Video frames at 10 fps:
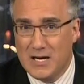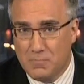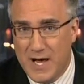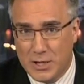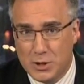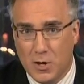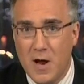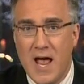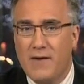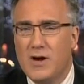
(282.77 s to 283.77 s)
picture,
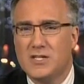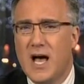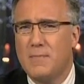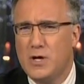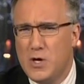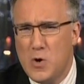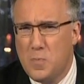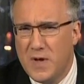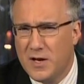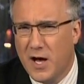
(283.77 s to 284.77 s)
every time you
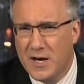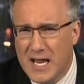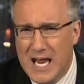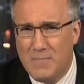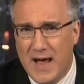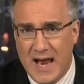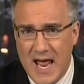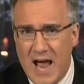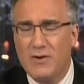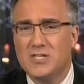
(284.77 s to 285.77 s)
bid on eBay,
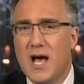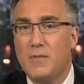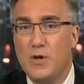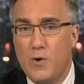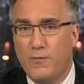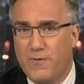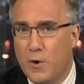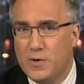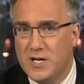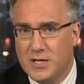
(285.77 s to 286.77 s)
every time you
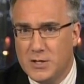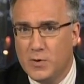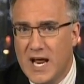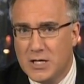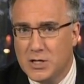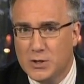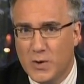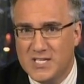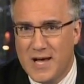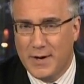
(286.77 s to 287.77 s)
phoned in a donation to a
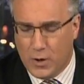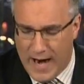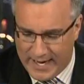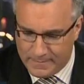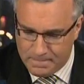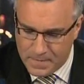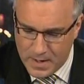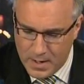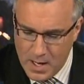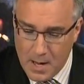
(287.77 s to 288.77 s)
Democrat.
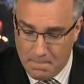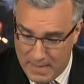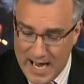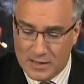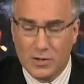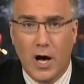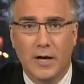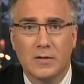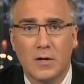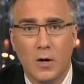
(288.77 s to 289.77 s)
My
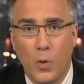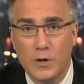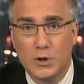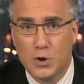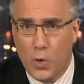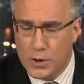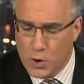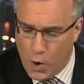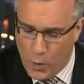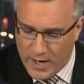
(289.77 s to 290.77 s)
thought was George
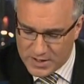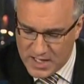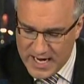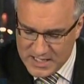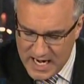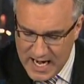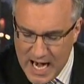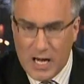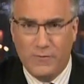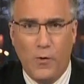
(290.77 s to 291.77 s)
Orwell's
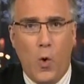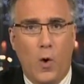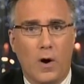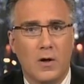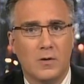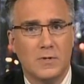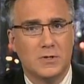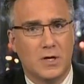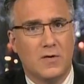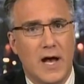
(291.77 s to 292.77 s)
1984,
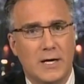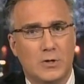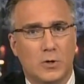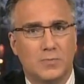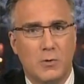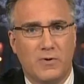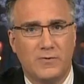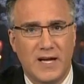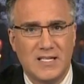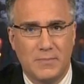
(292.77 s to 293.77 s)
Mr. Klein told me,
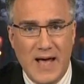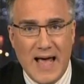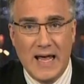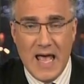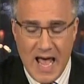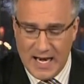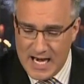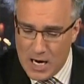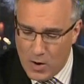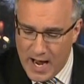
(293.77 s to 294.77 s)
reflecting back, and
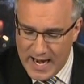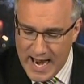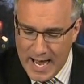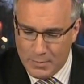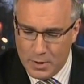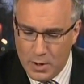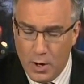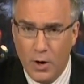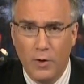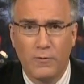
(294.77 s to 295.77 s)
here I am,
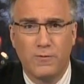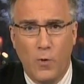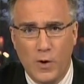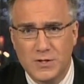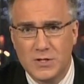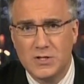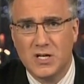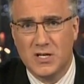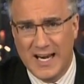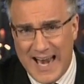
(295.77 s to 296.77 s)
forced to
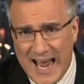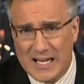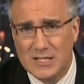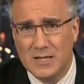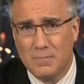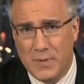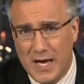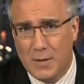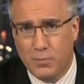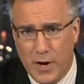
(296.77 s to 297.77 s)
connect the
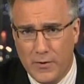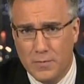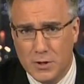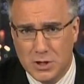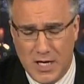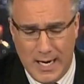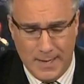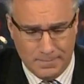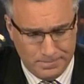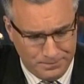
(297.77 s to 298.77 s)
Big Brother
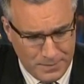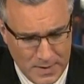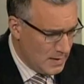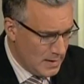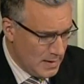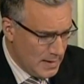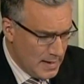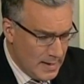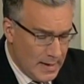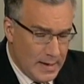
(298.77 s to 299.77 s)
machine.
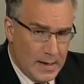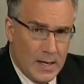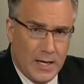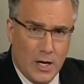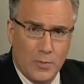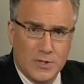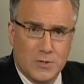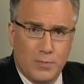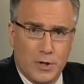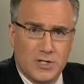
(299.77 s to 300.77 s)
You know, Mr.
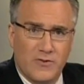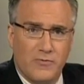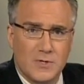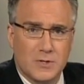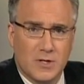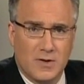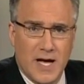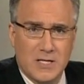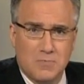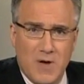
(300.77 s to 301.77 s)
Bush, if Mr.
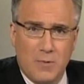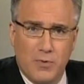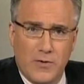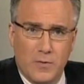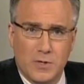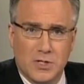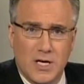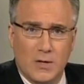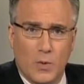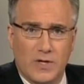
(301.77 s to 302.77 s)
Klein's Big Brother
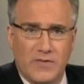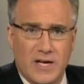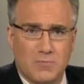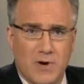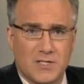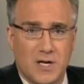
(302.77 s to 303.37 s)
machine, the one the Vice President